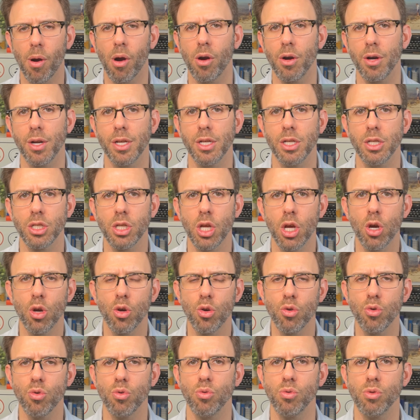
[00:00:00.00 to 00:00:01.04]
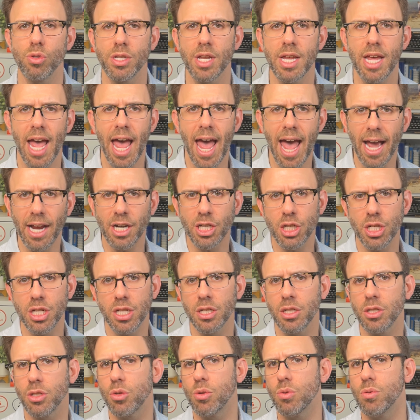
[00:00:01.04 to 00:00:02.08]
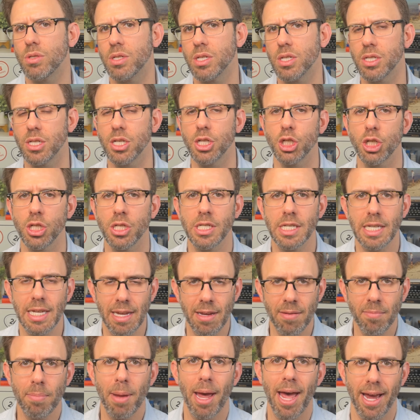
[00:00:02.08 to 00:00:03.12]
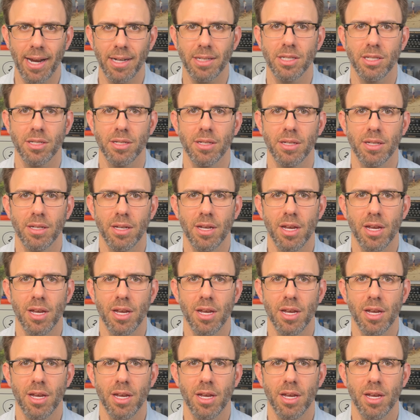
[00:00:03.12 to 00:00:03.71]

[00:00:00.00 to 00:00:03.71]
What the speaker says: parties whose actions, whose decisions impact